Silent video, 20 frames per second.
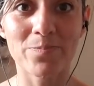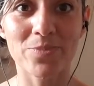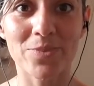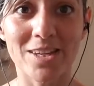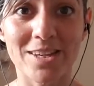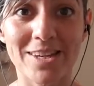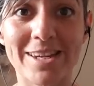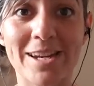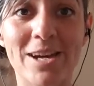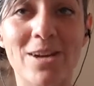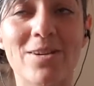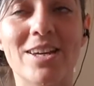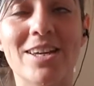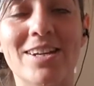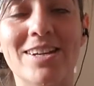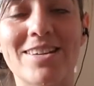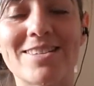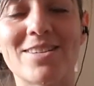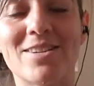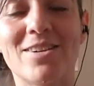You know,
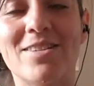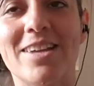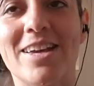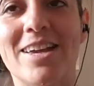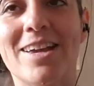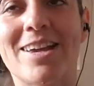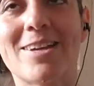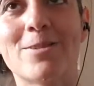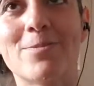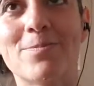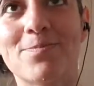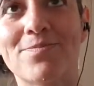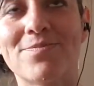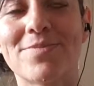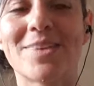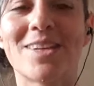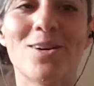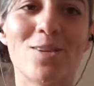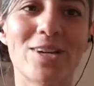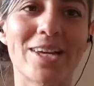and it's not like,
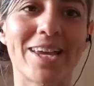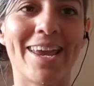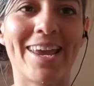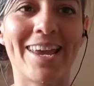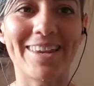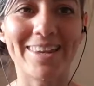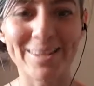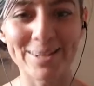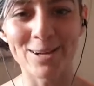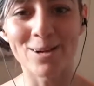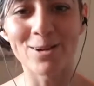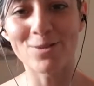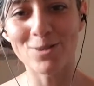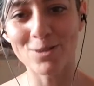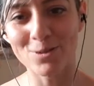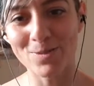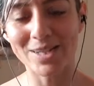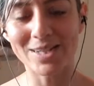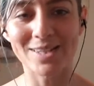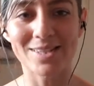okay, you know,
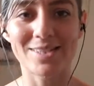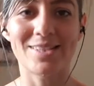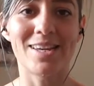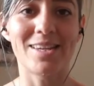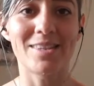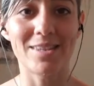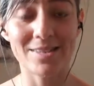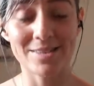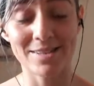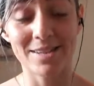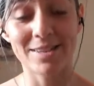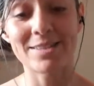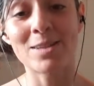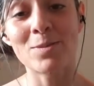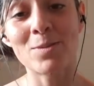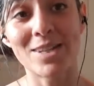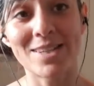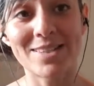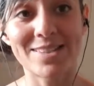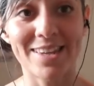Rukmani is saying this thing, so
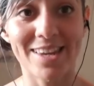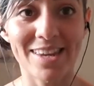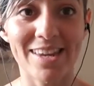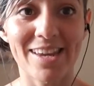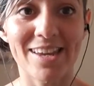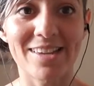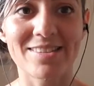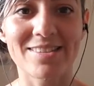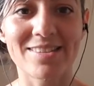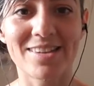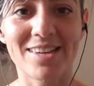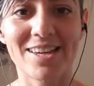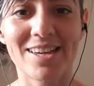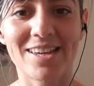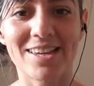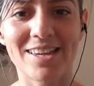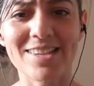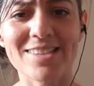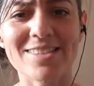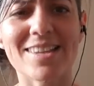I'm going to say yes.
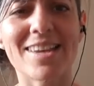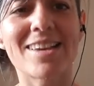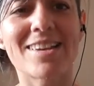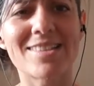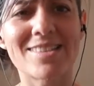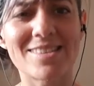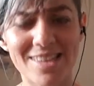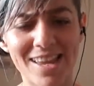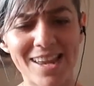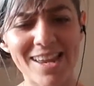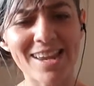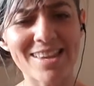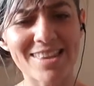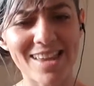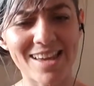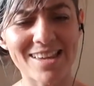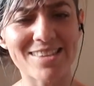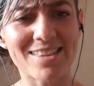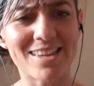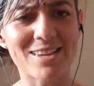It's like saying
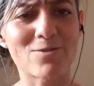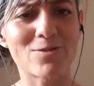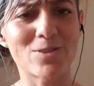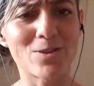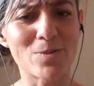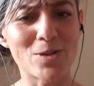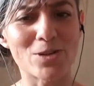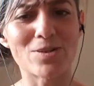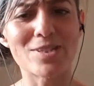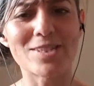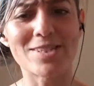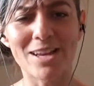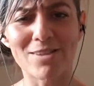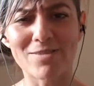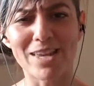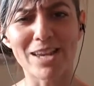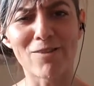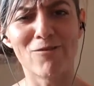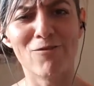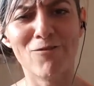that thing from
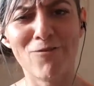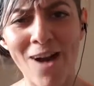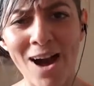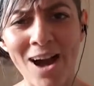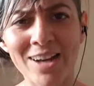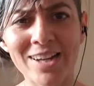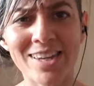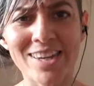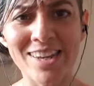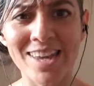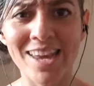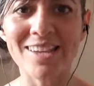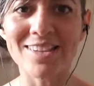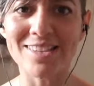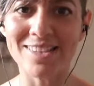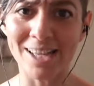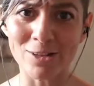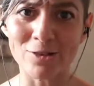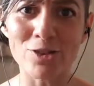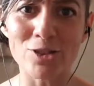yourself, like, fuck
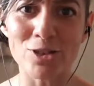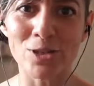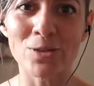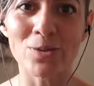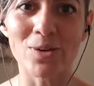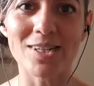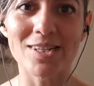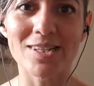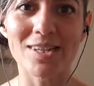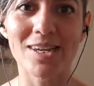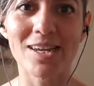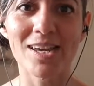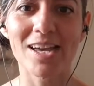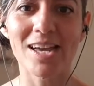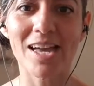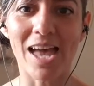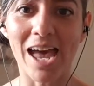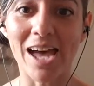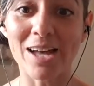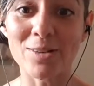yes, I'll do it.
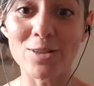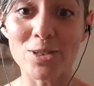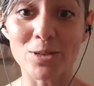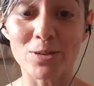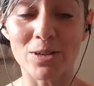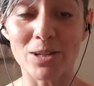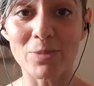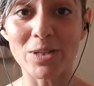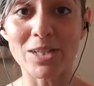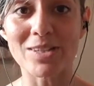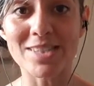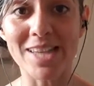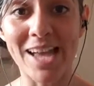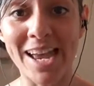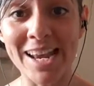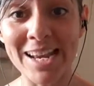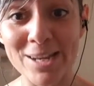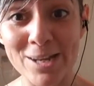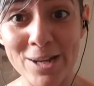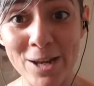I'll do it because
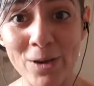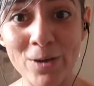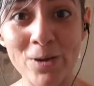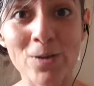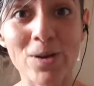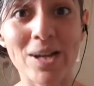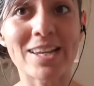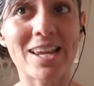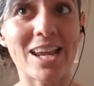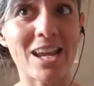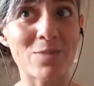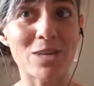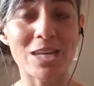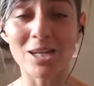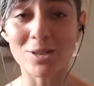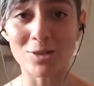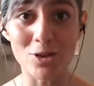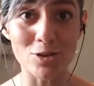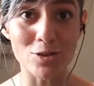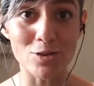I know I came
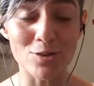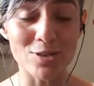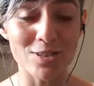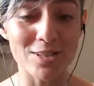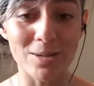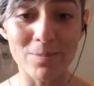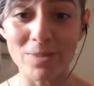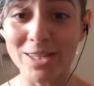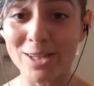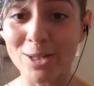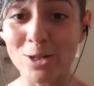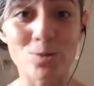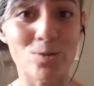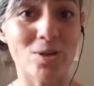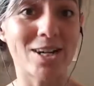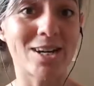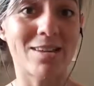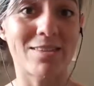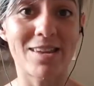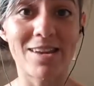here to do something
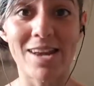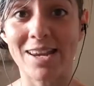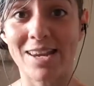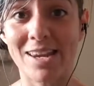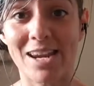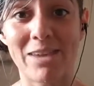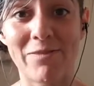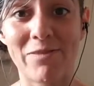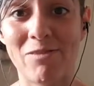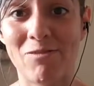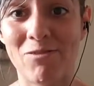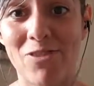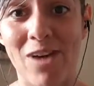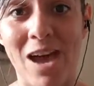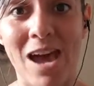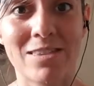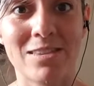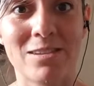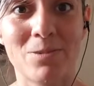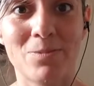greater than I can even
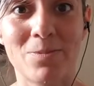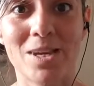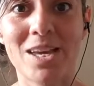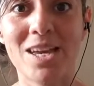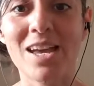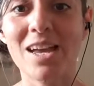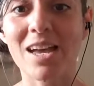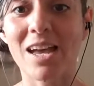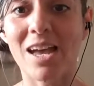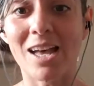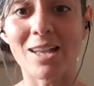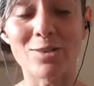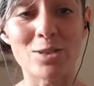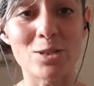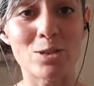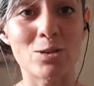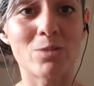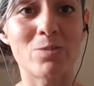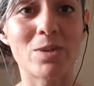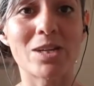fathom. I'll
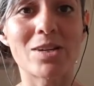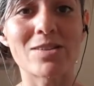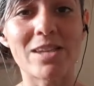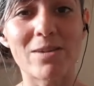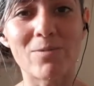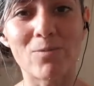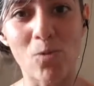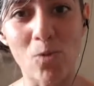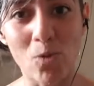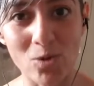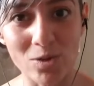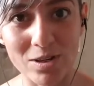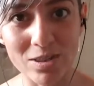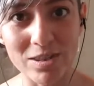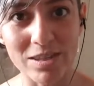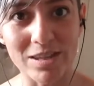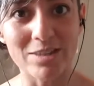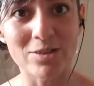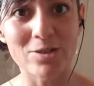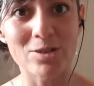do it because I'm
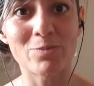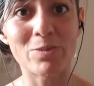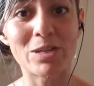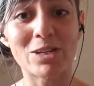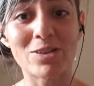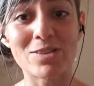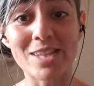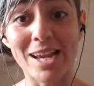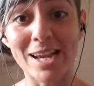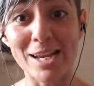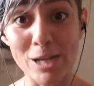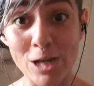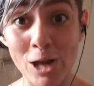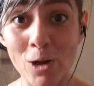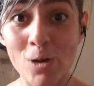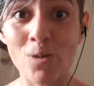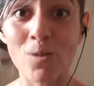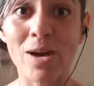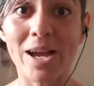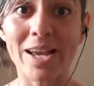worthy. I'll do it because I
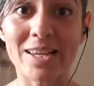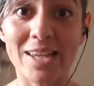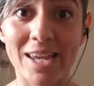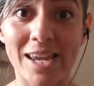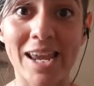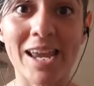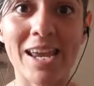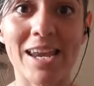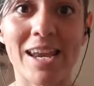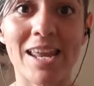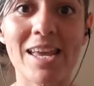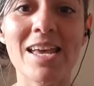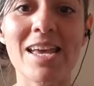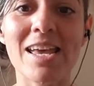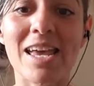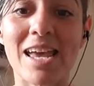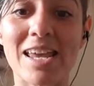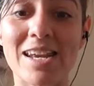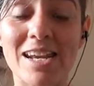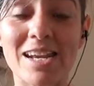know I can.
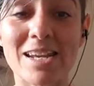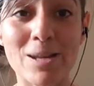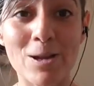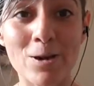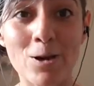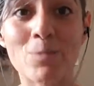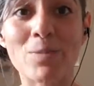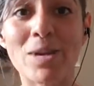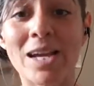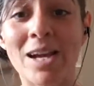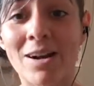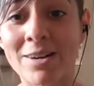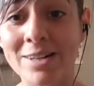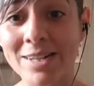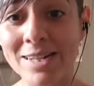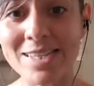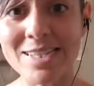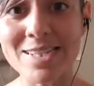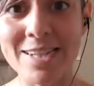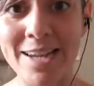And I know my
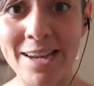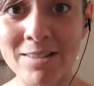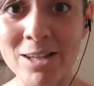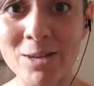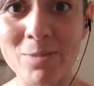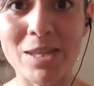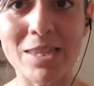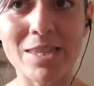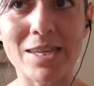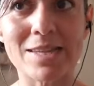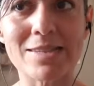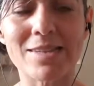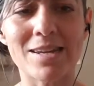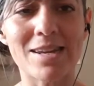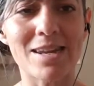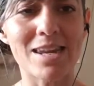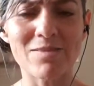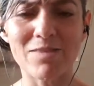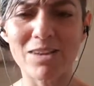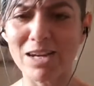heart is telling me this,
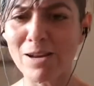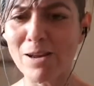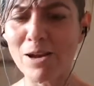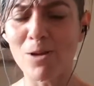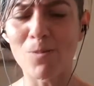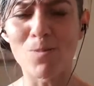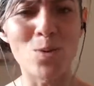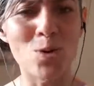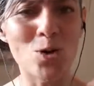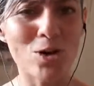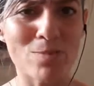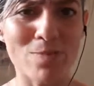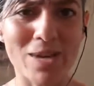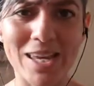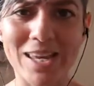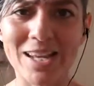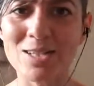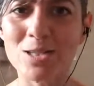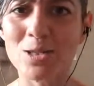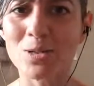and even more, my
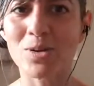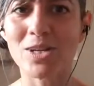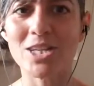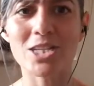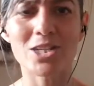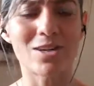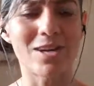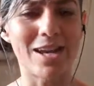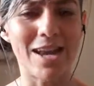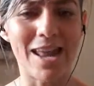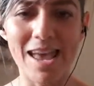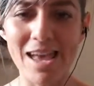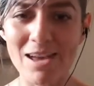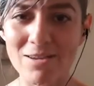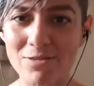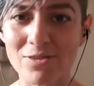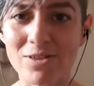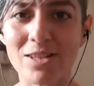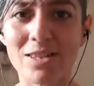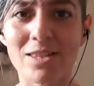intuition and
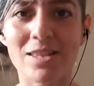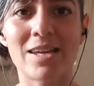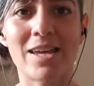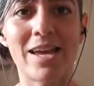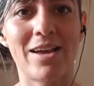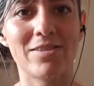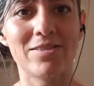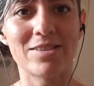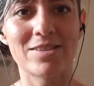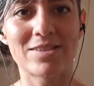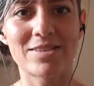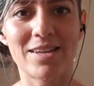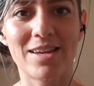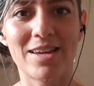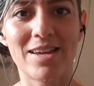everything else.